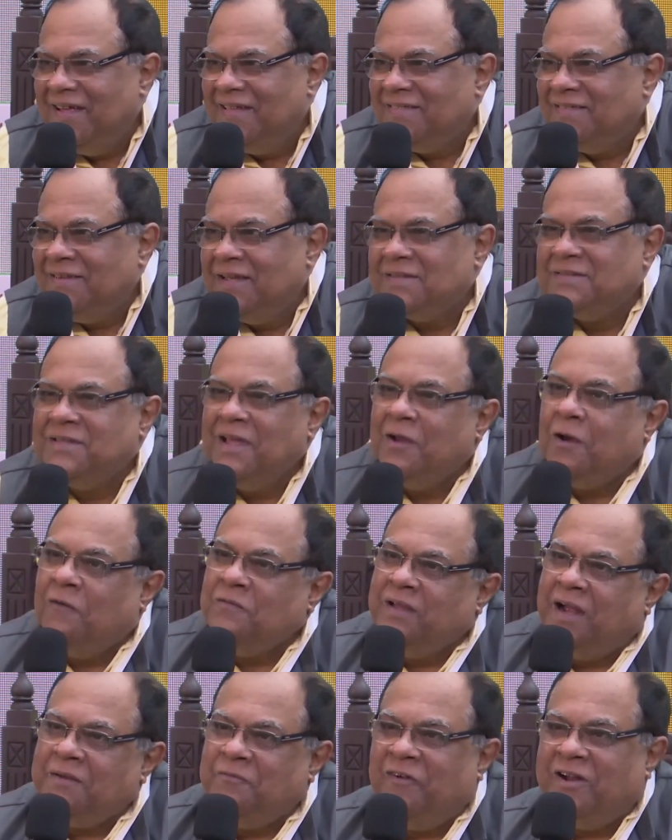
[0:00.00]
Just think
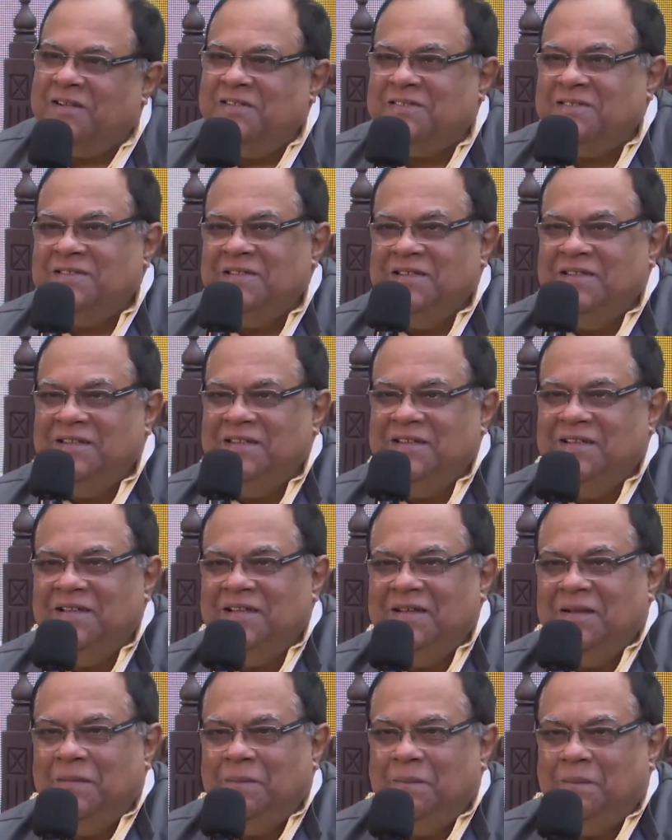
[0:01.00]
of that, friends.
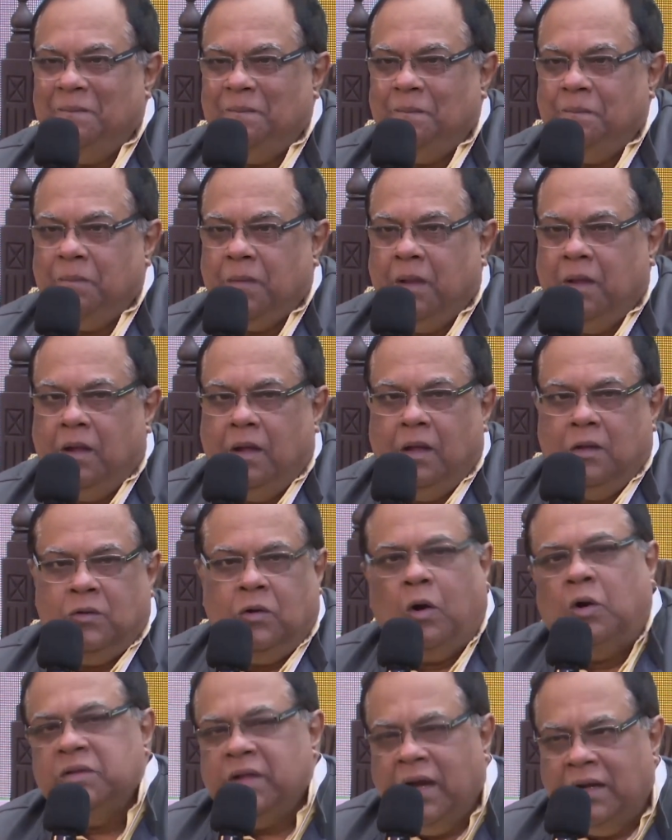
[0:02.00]

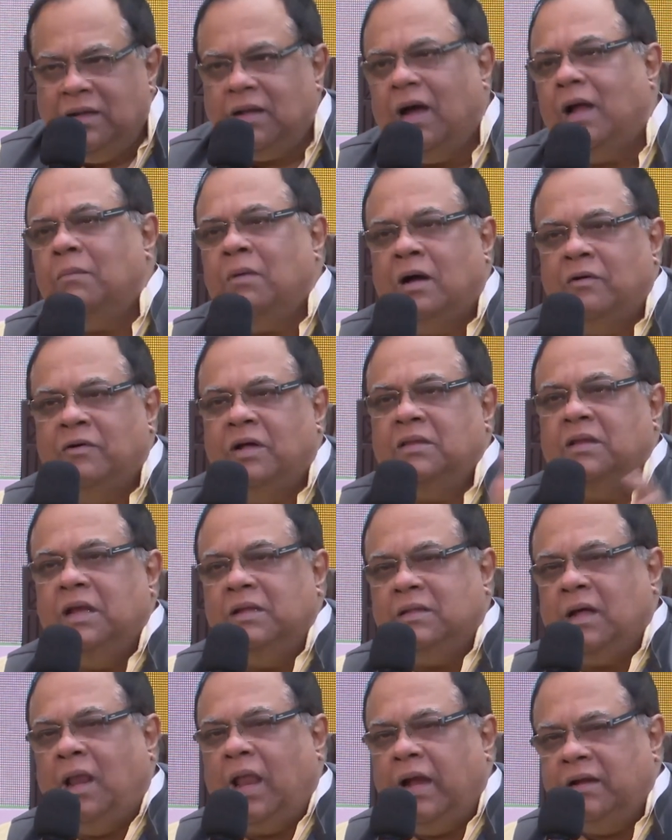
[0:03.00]
Throughout the entire Bhagavad
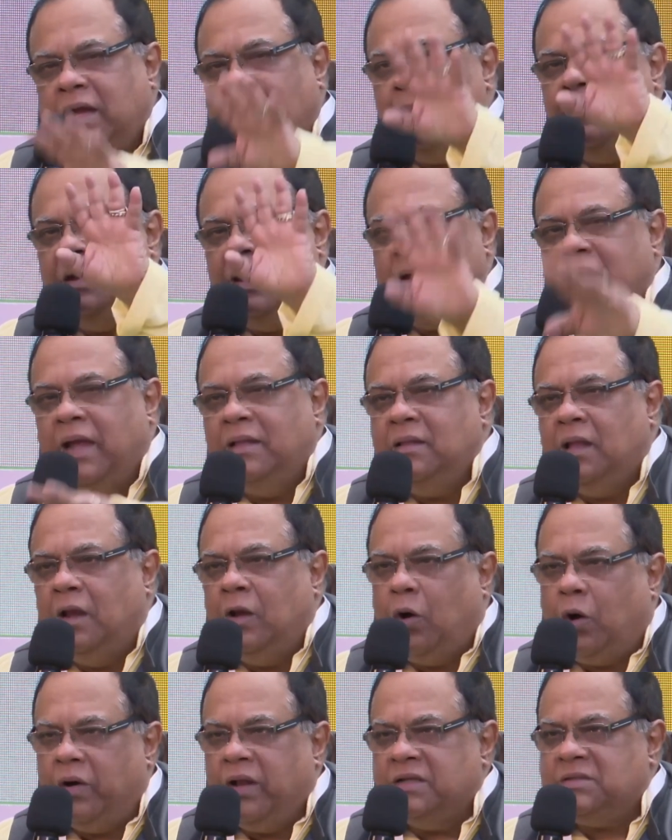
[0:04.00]
Gita, time and again, the
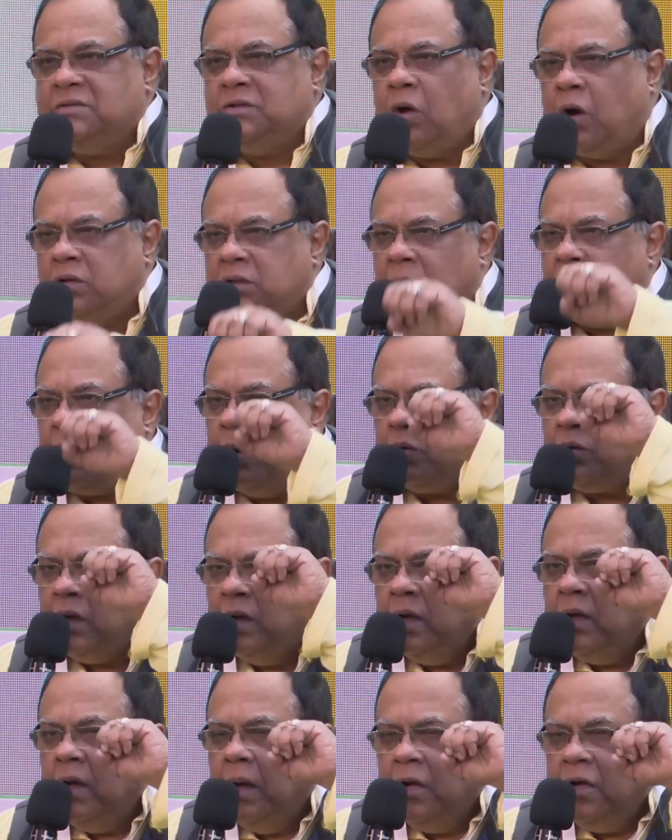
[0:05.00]
Lord has talked about
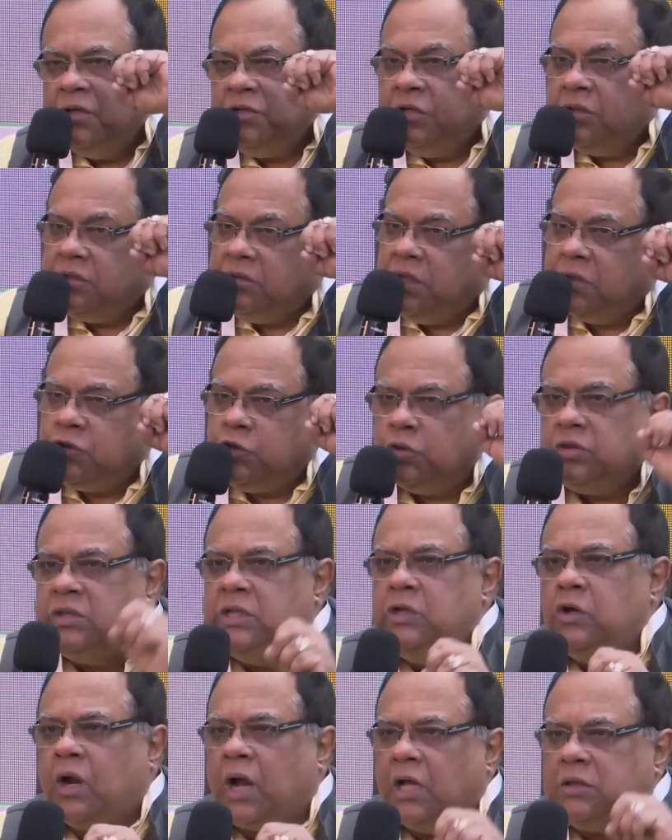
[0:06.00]
Chitta
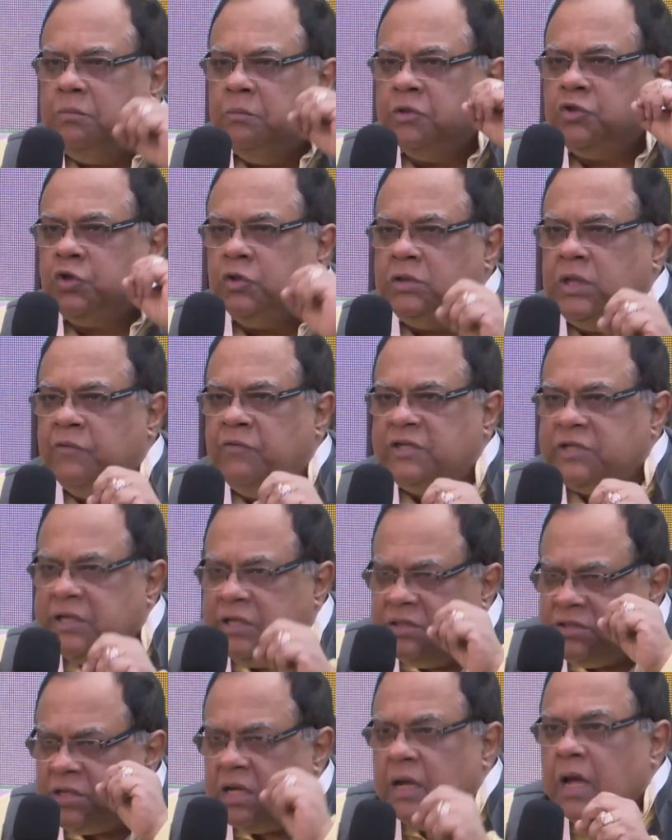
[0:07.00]
Shuddhi or Atma Shuddhi, which
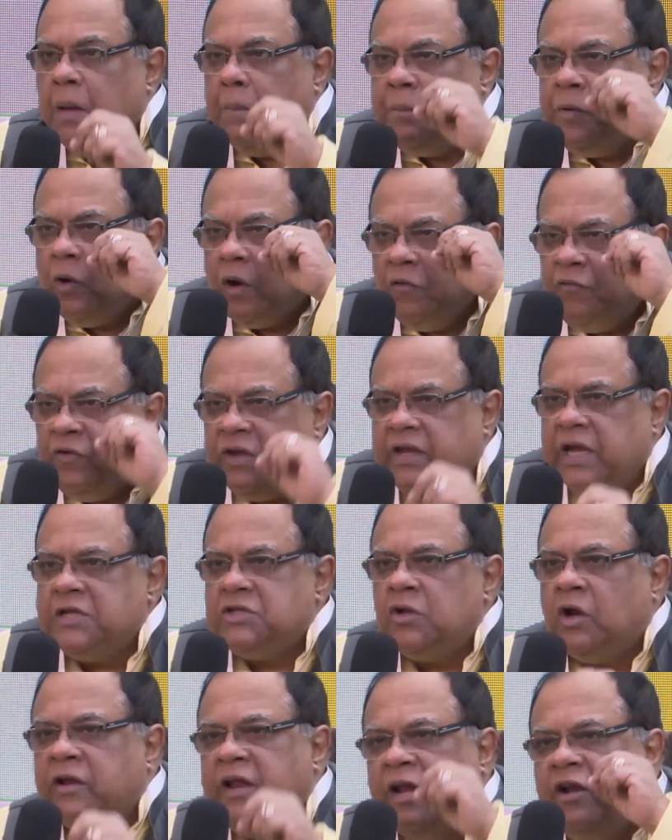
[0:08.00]
is
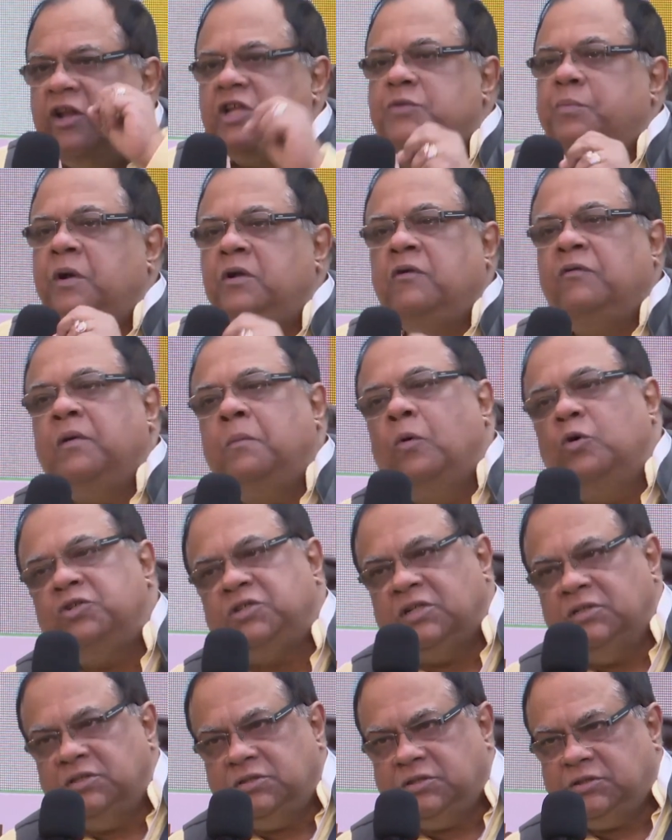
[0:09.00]
purification or enrichment of
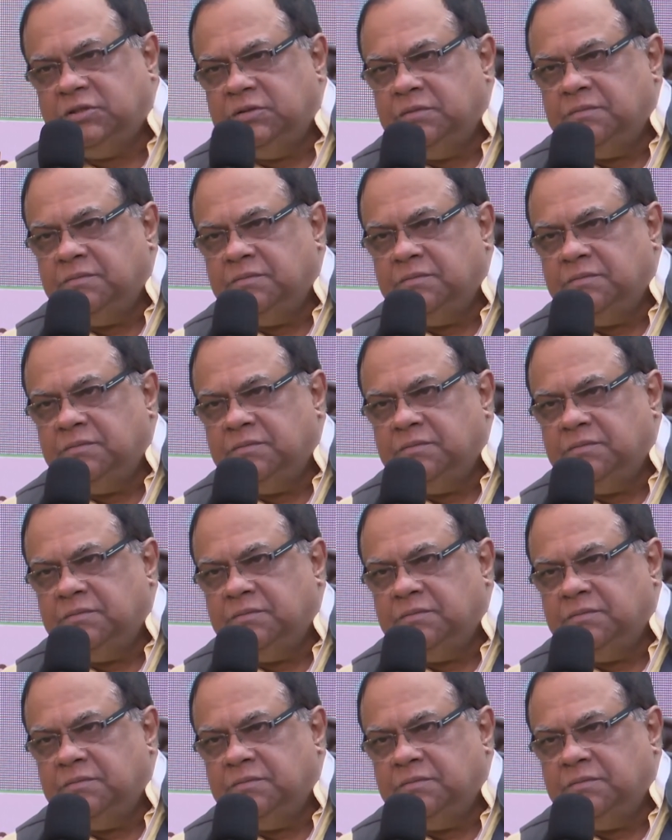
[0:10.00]
emotions.